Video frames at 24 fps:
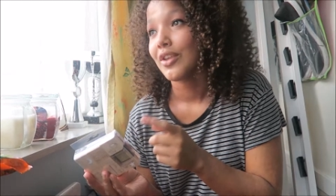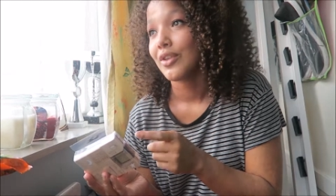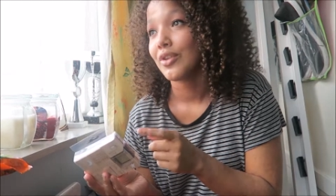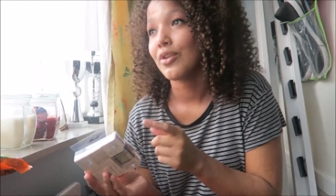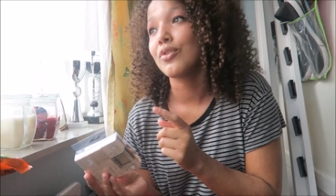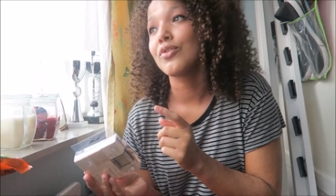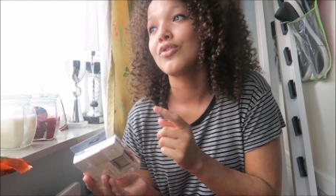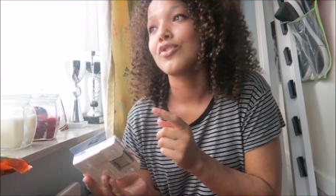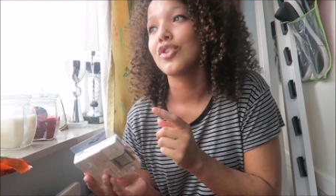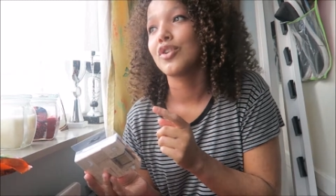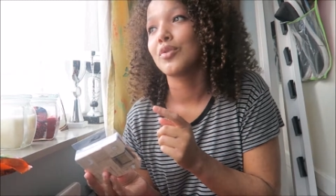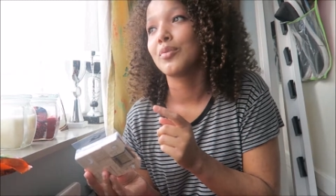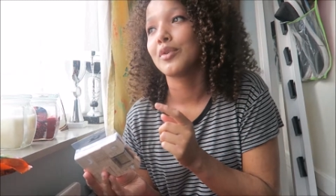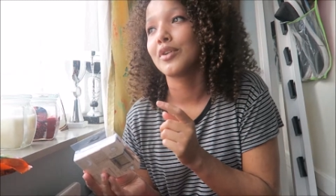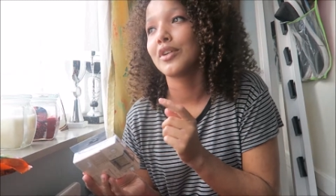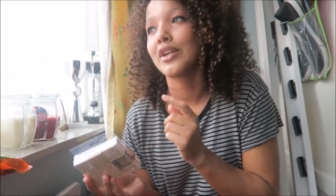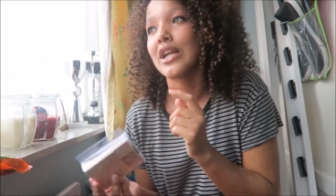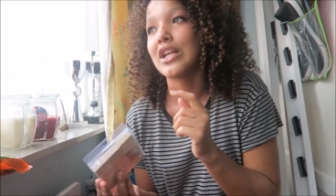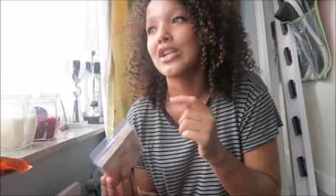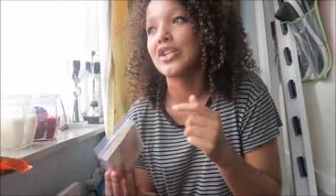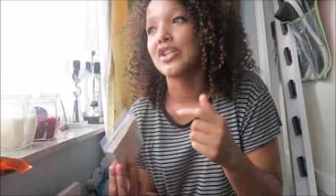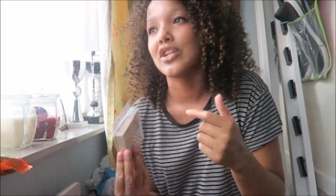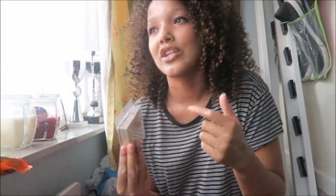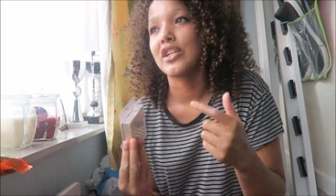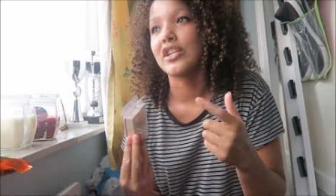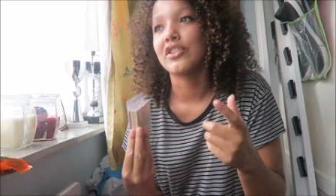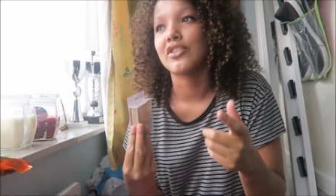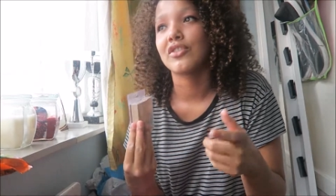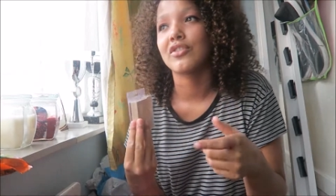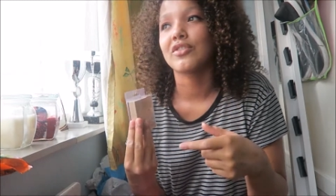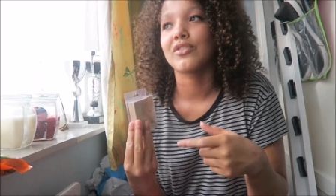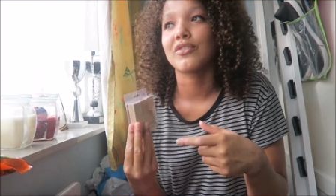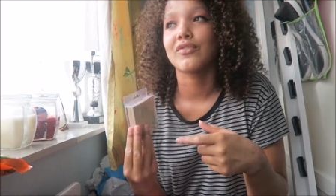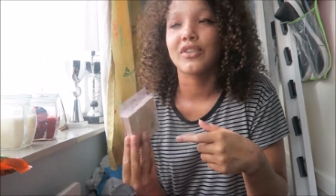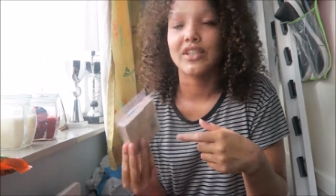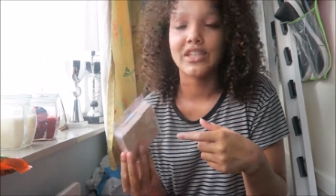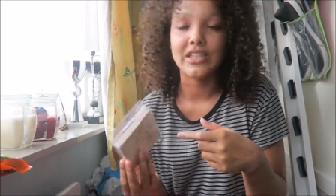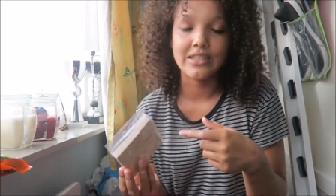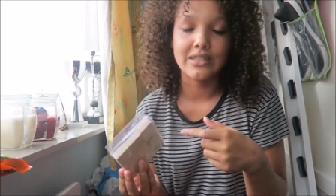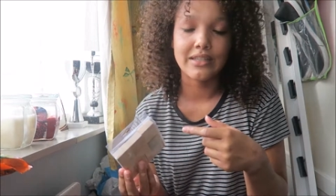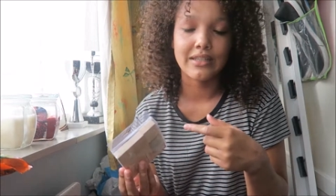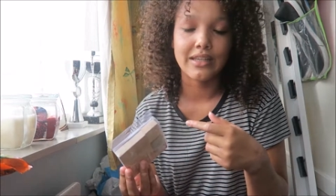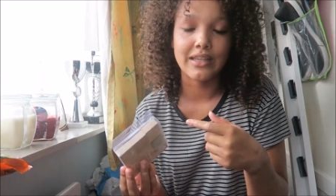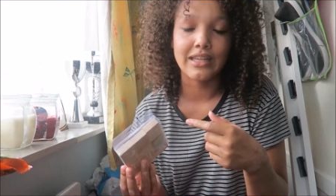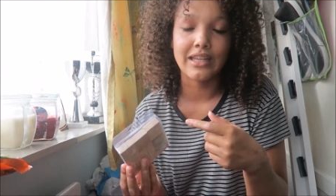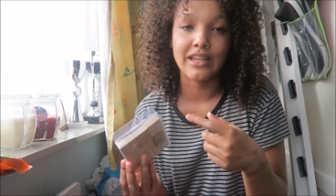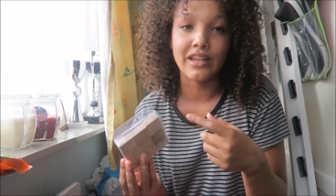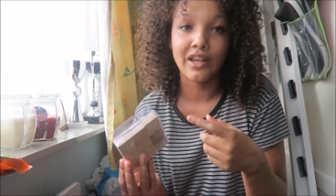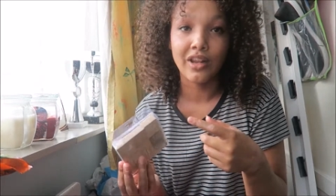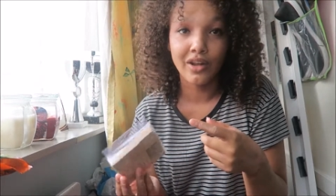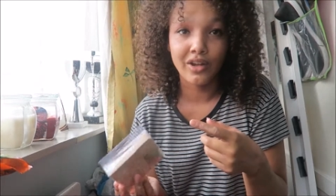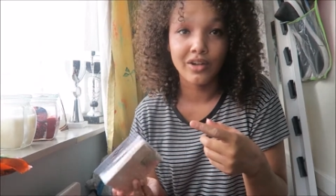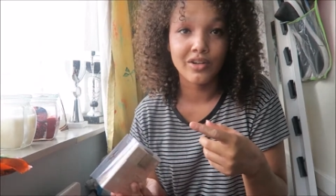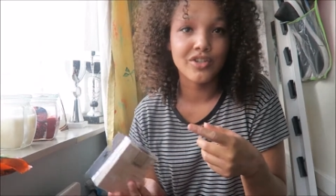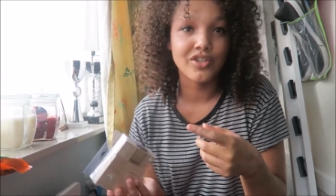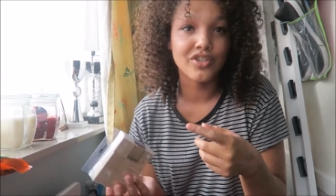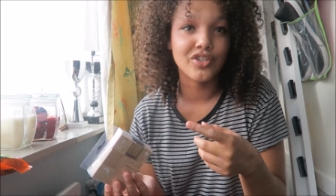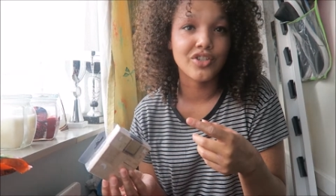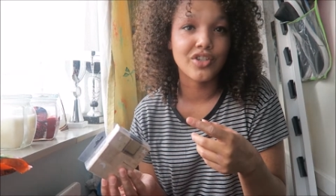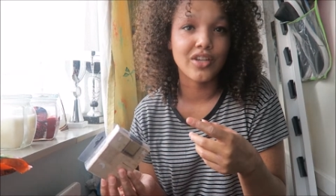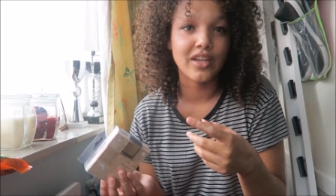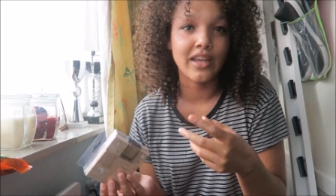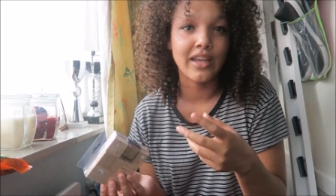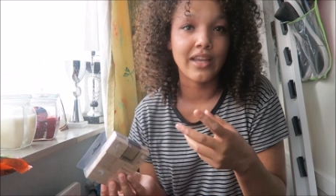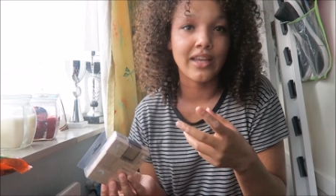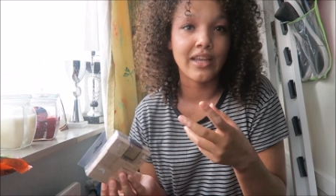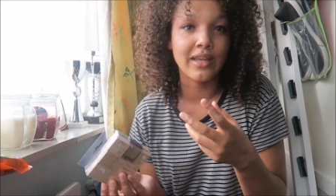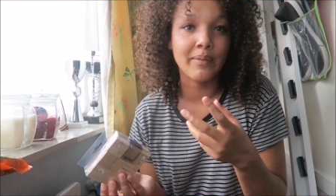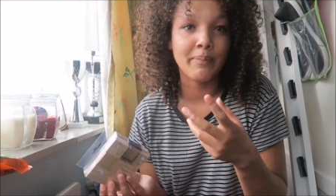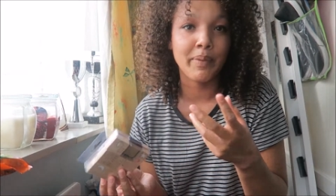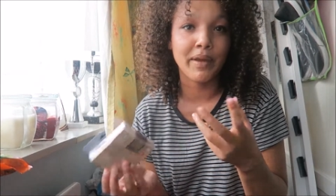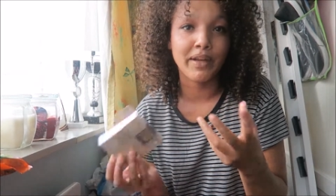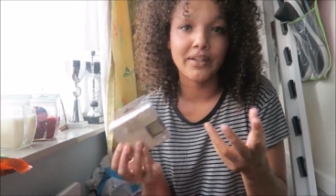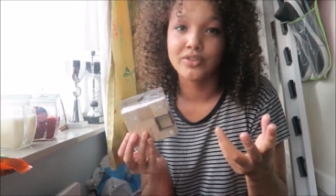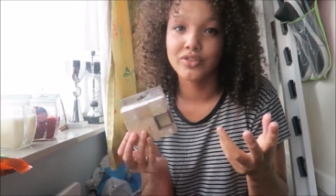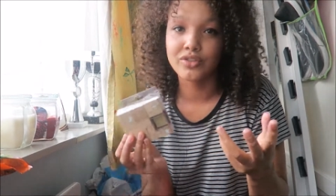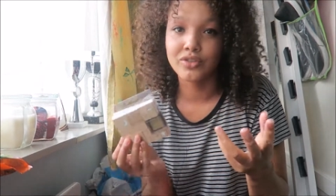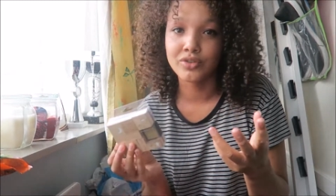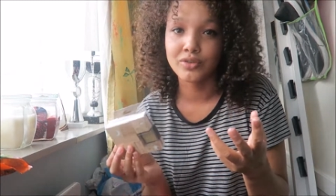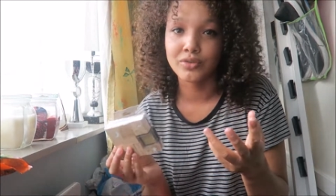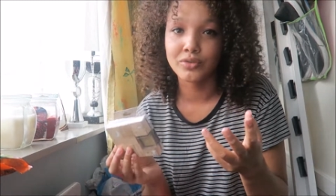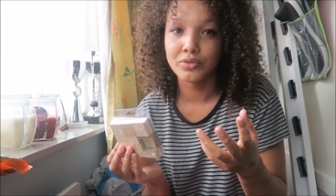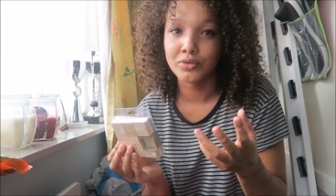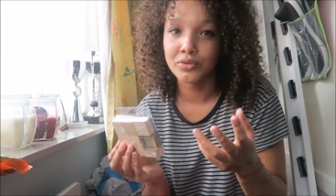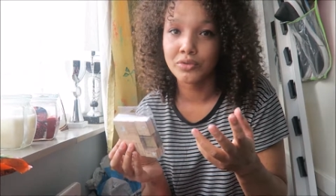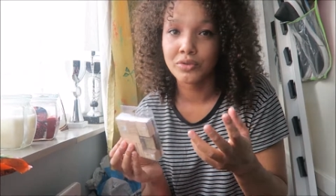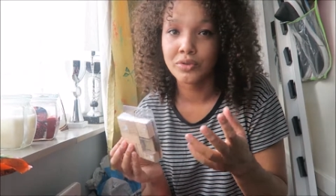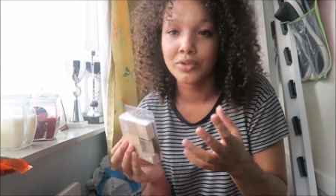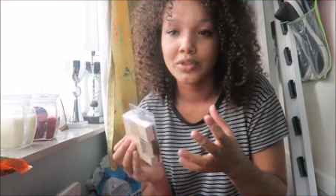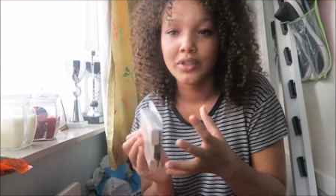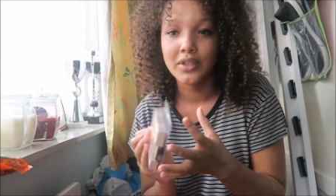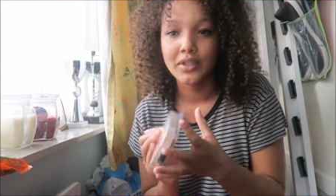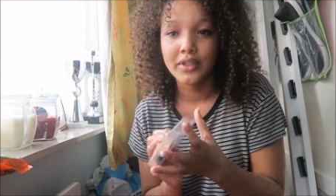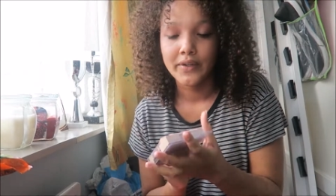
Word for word: YouTuber, and she just recently launched a back to school